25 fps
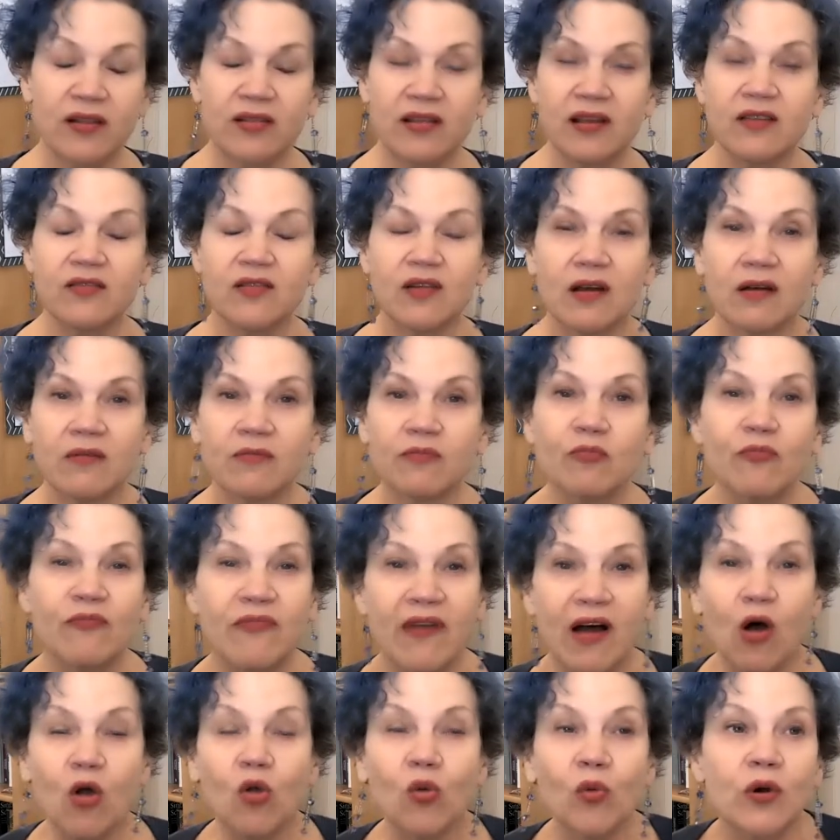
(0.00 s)
to think of
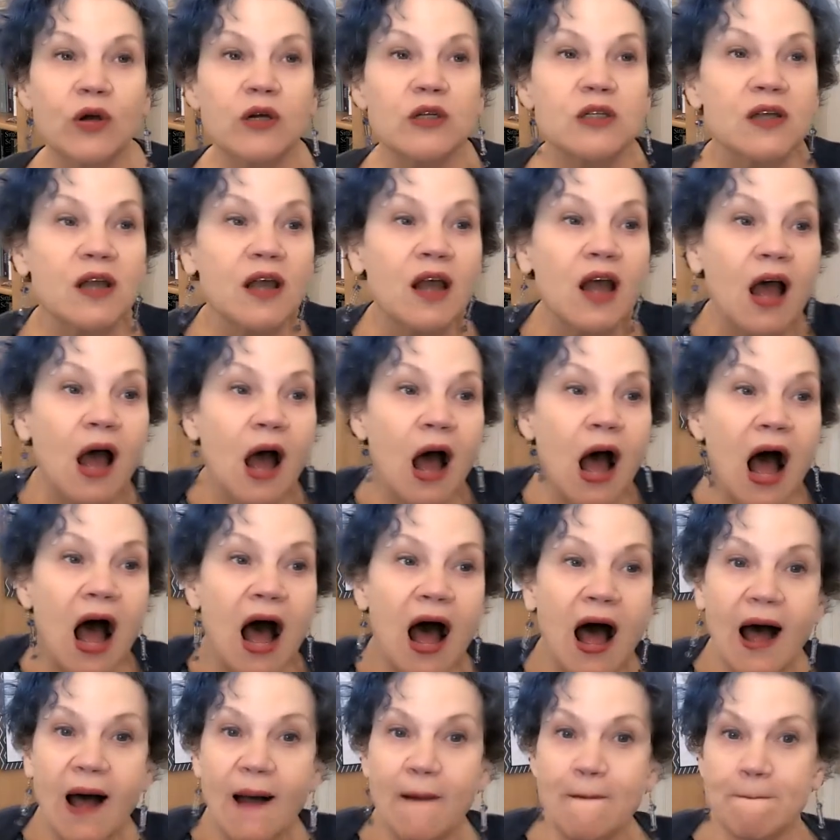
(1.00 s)
vowel words.
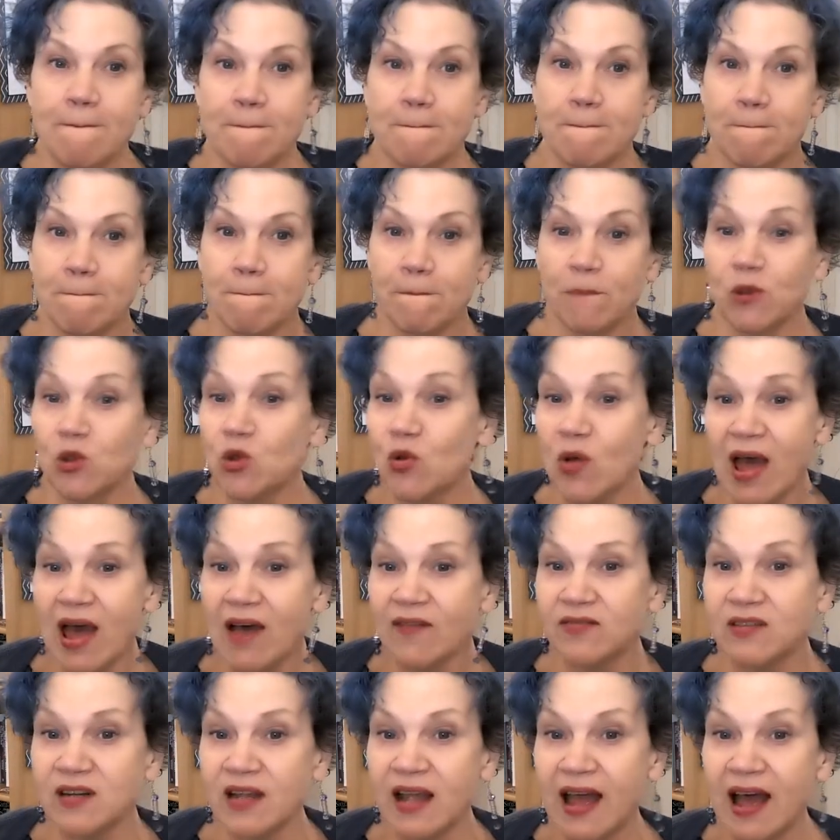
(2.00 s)
You
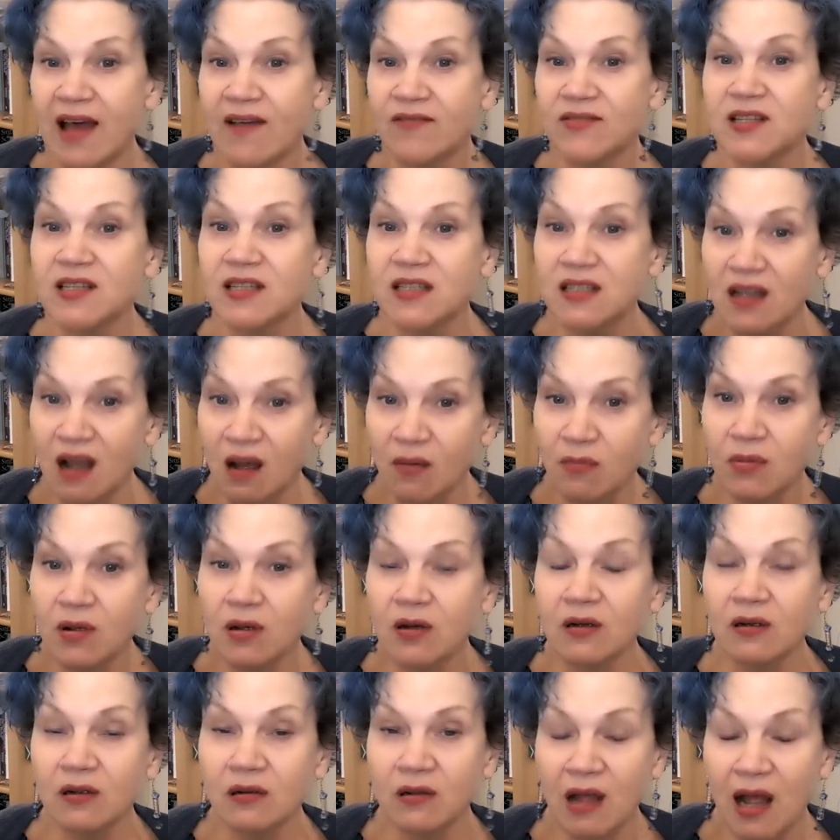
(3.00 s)
have to have
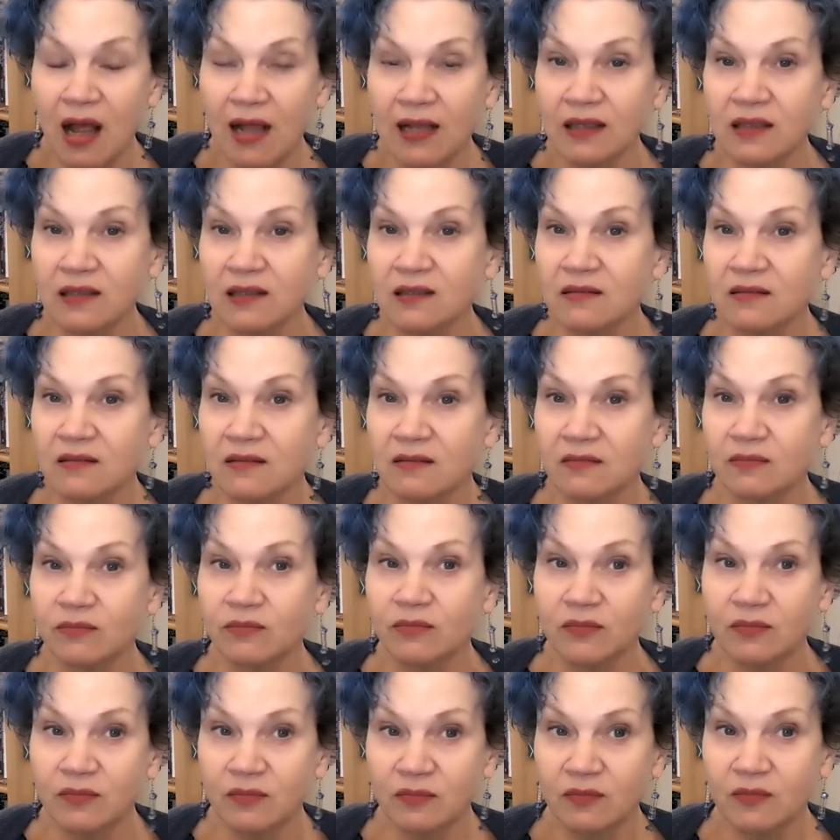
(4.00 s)
some glottal
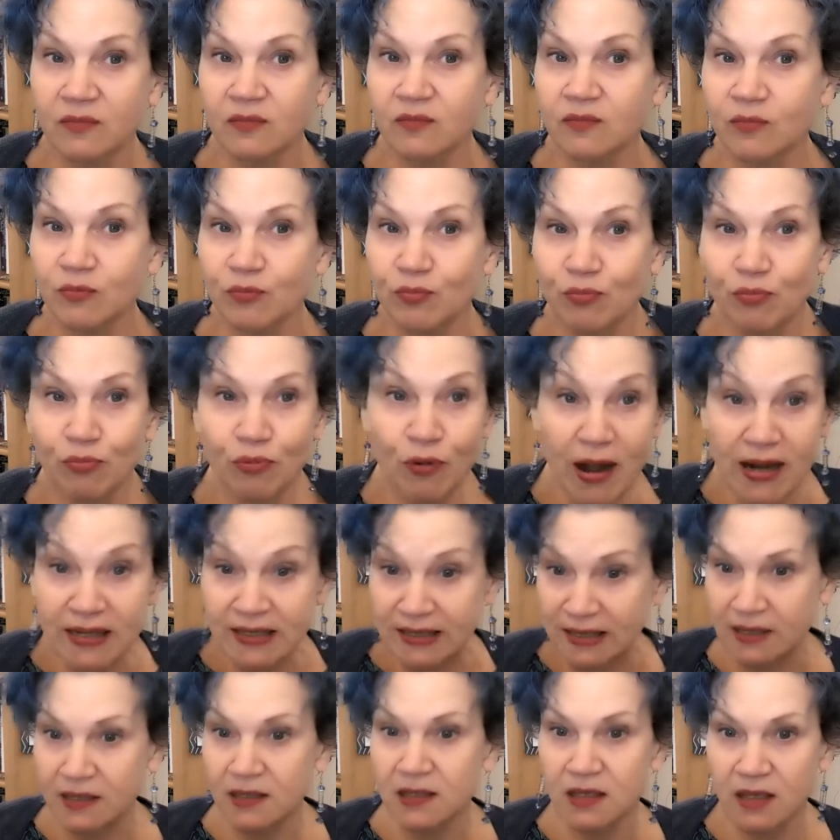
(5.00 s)

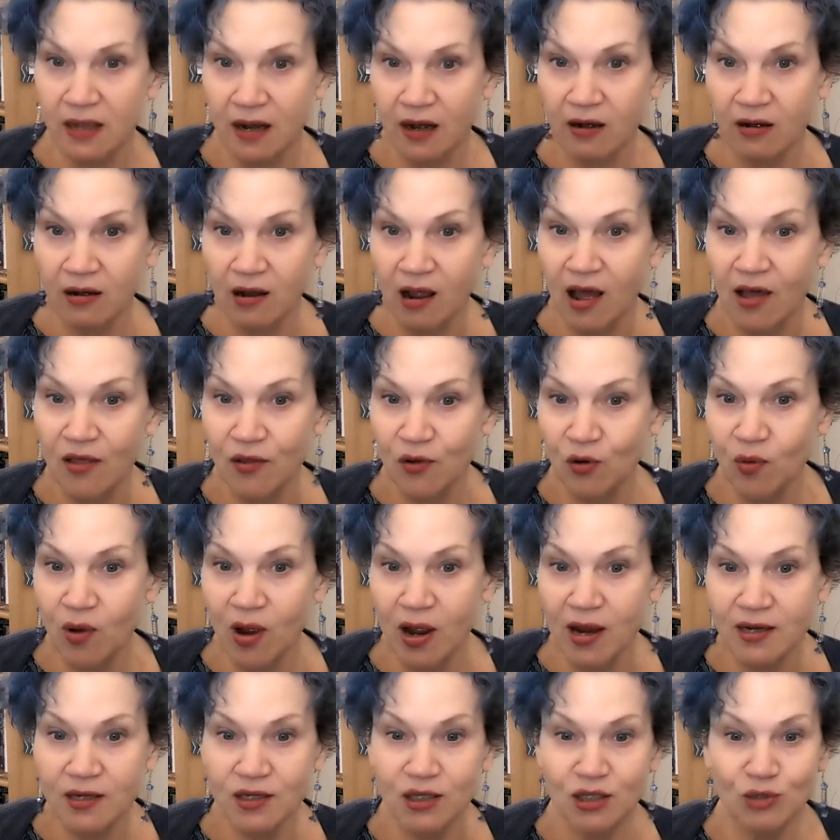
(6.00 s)
presence there.
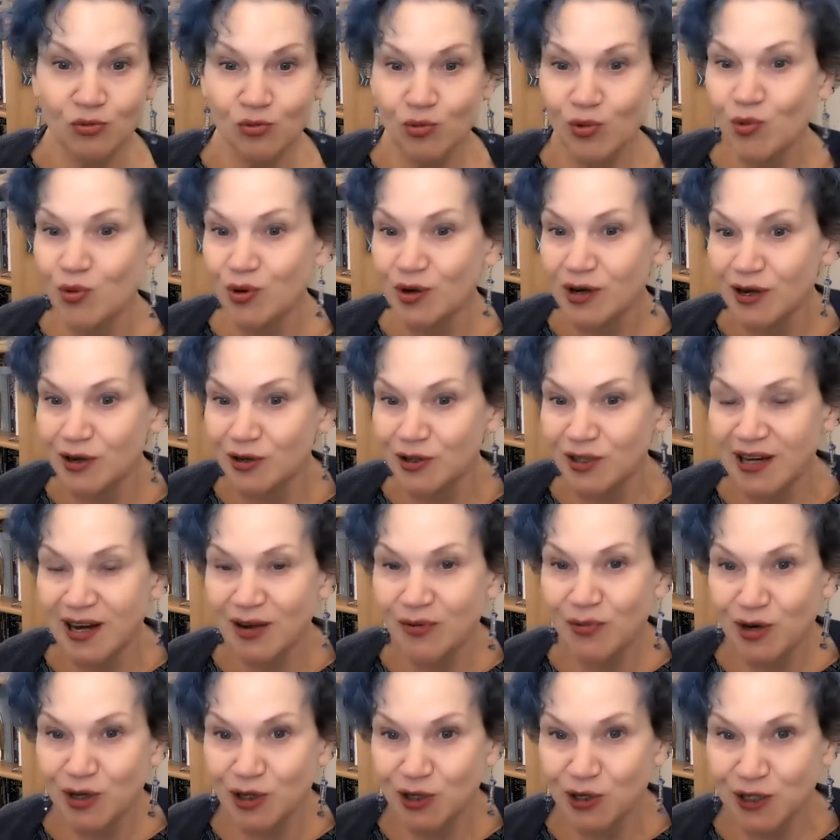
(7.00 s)
Otherwise, we wouldn't
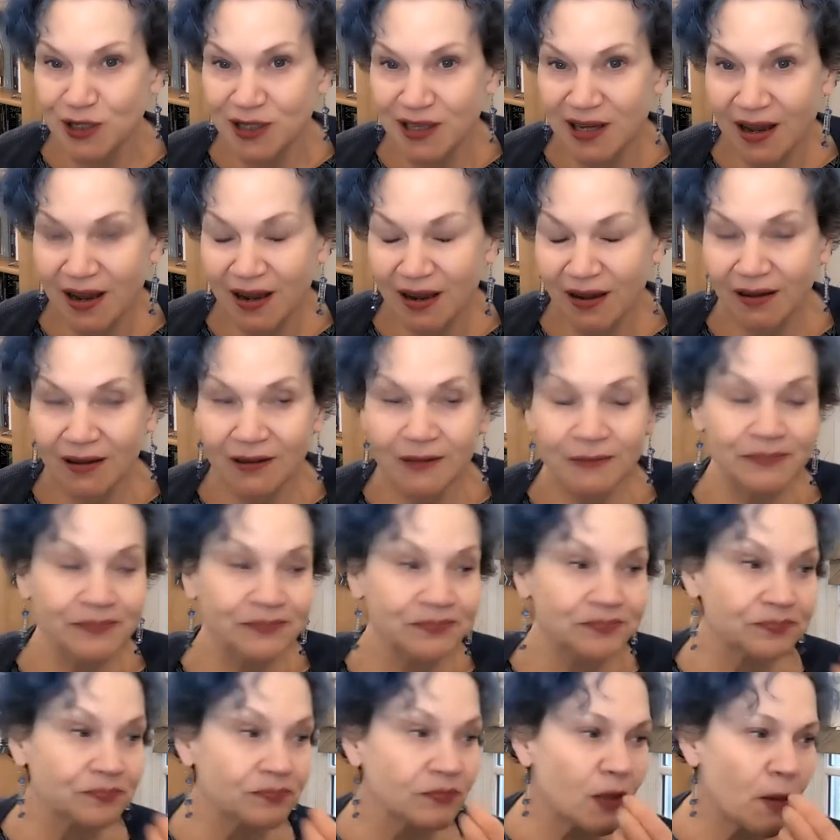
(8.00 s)
understand what you're saying.
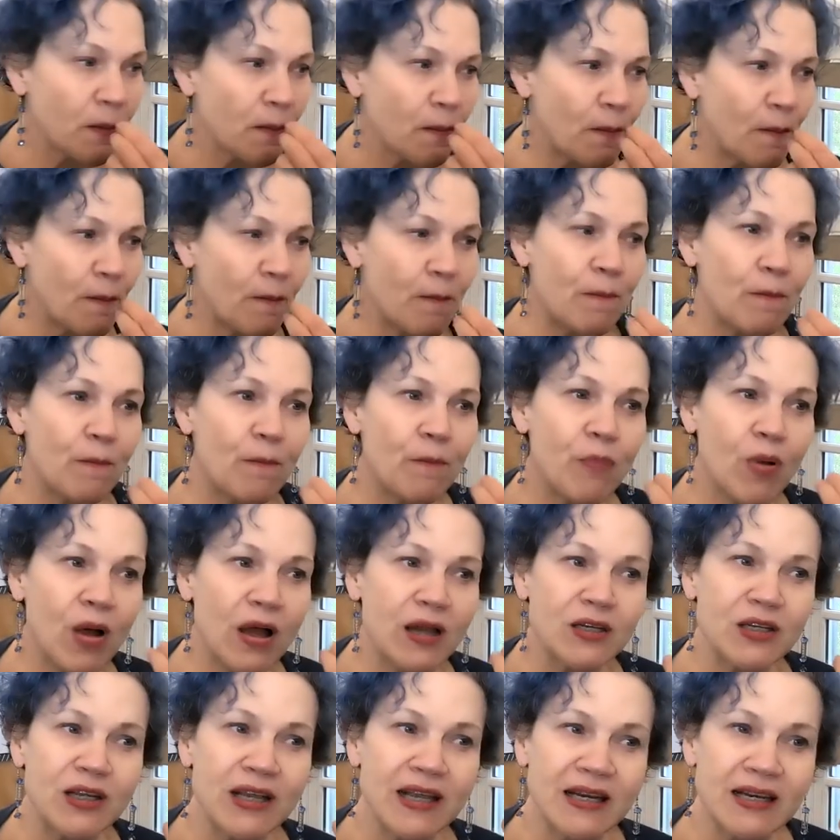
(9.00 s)

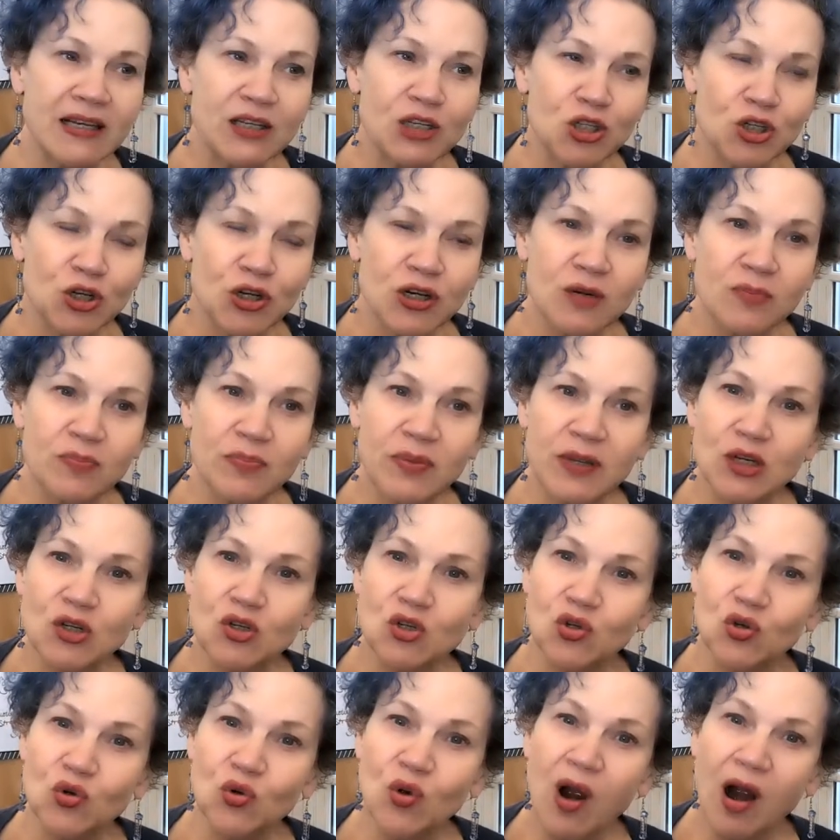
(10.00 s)
But it shouldn't be
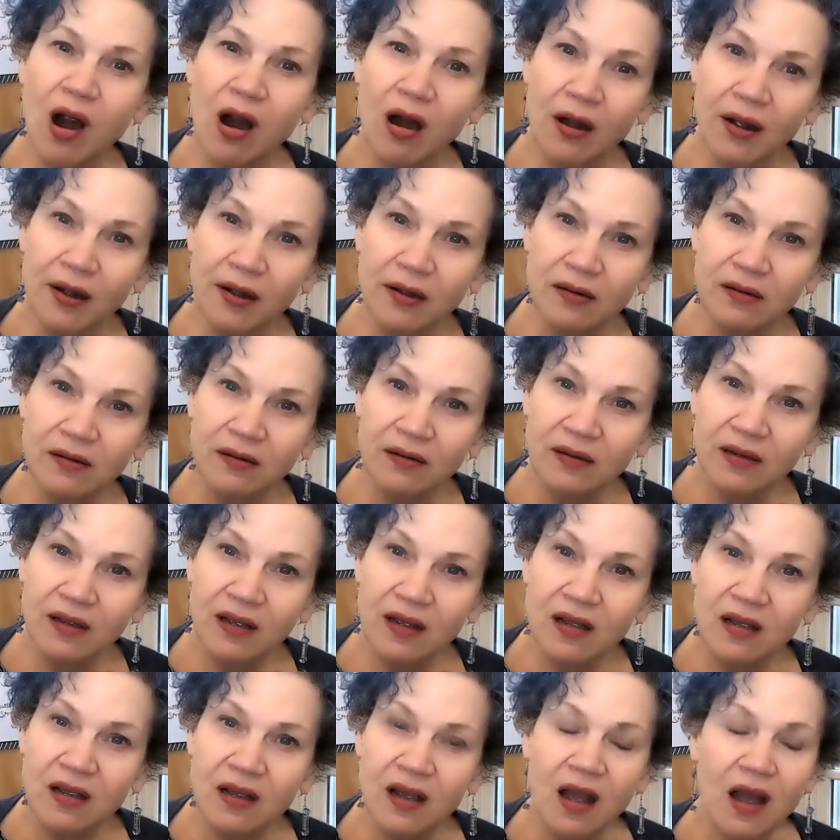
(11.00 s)
too hard.
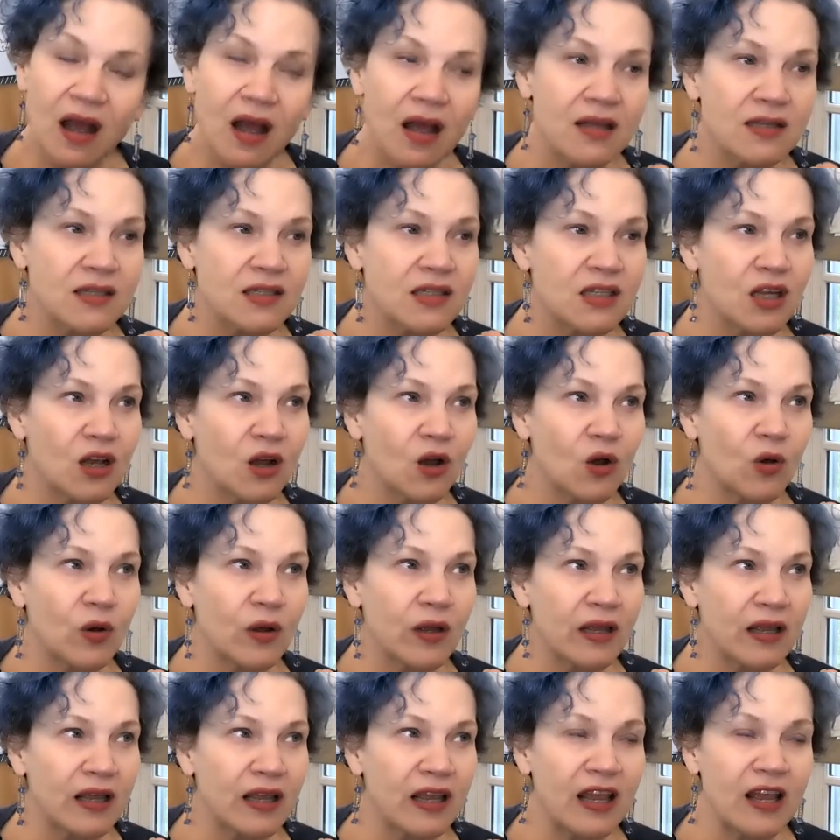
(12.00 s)

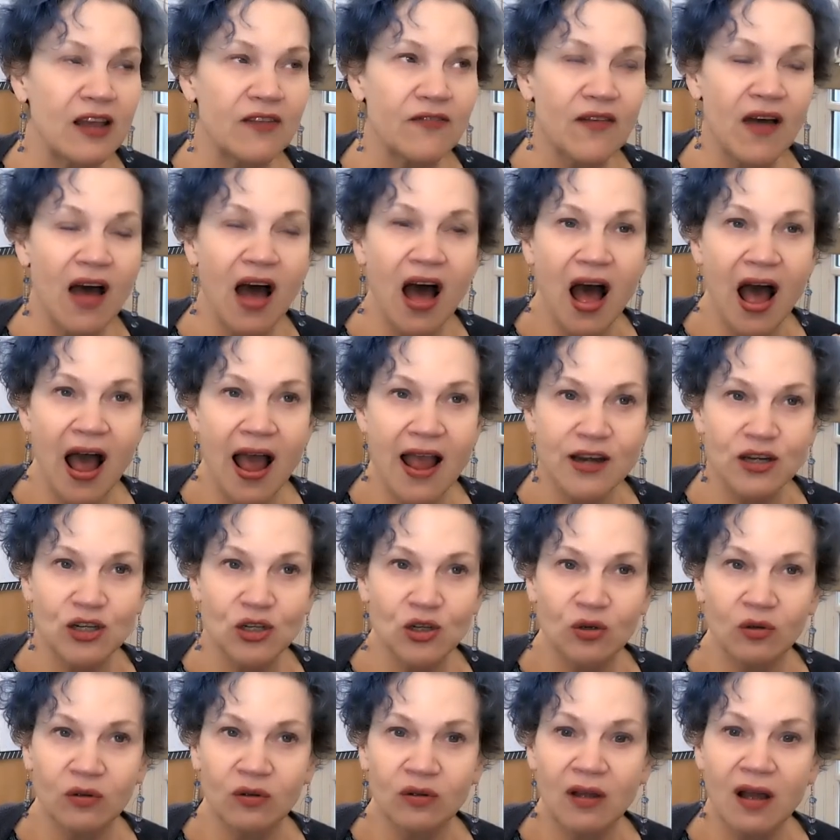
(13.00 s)
So if I
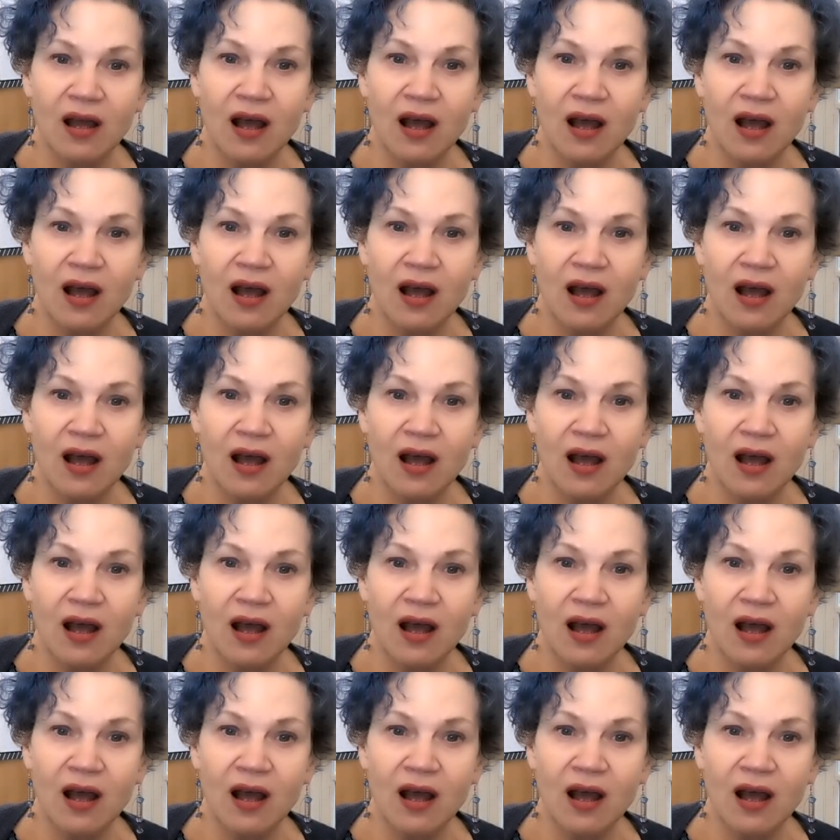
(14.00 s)
do